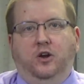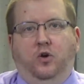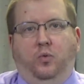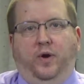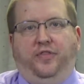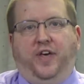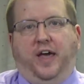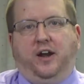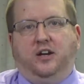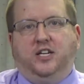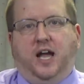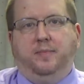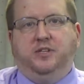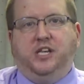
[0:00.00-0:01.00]
With that, our
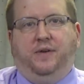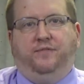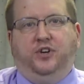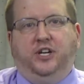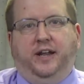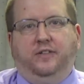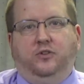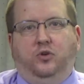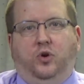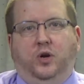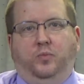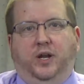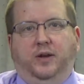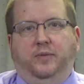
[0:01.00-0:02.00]
time is up for today. The
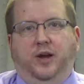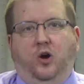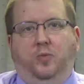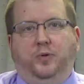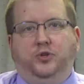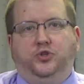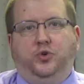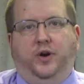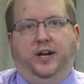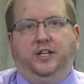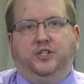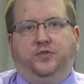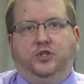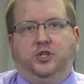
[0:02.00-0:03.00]
Lord willing, we hope you'll join
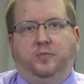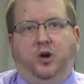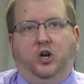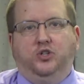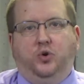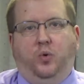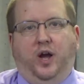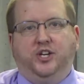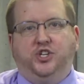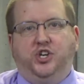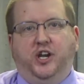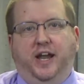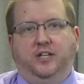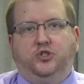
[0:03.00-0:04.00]
us for tomorrow's
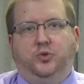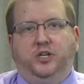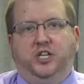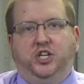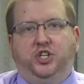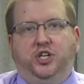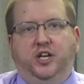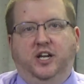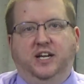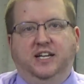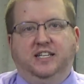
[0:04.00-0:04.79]
question and answer edition,